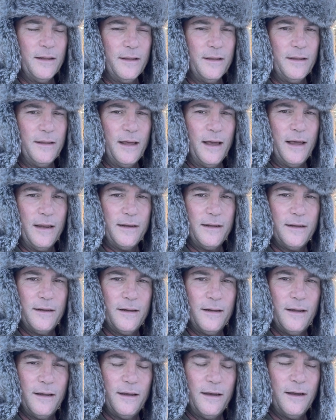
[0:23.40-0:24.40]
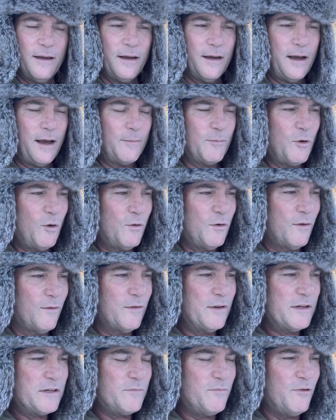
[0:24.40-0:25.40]
that I'm going over
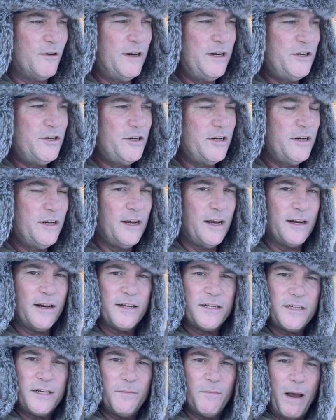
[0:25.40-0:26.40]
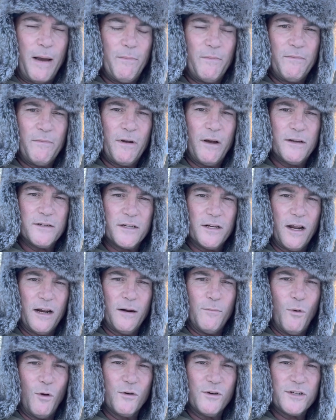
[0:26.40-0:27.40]
this bridge and I see my cousin on a
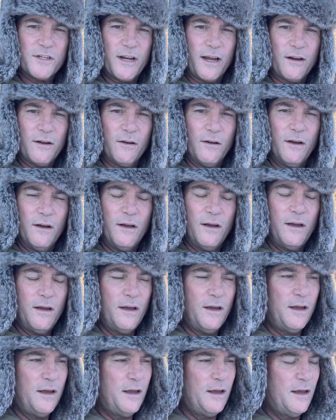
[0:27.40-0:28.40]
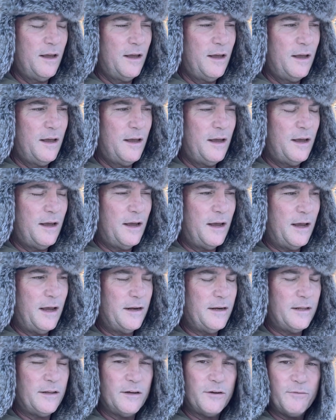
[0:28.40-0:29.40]
motorcycle. And
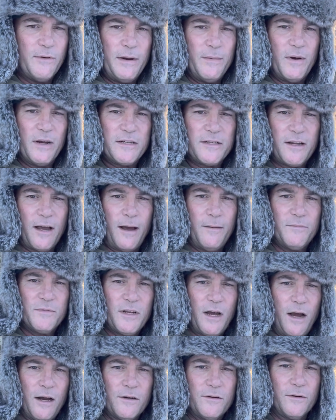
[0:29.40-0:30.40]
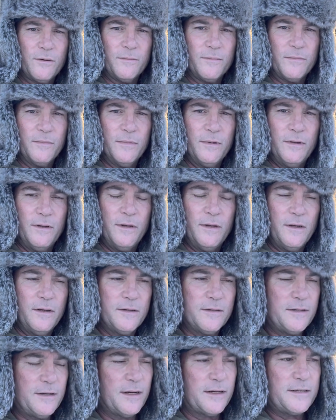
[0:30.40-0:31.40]
in the dream, I stop and talk to him.
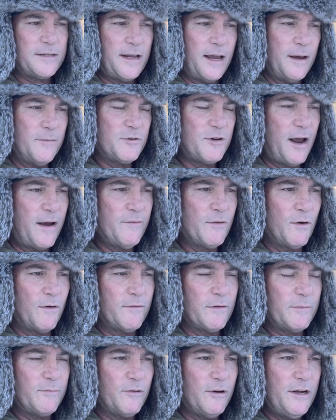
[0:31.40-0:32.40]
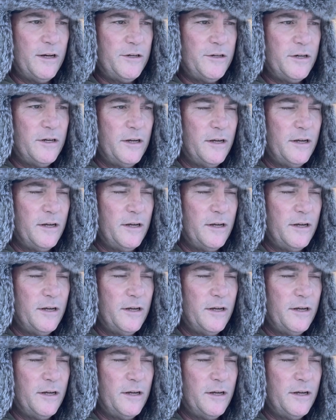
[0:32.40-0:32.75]
So next day I'm driving over the bridge,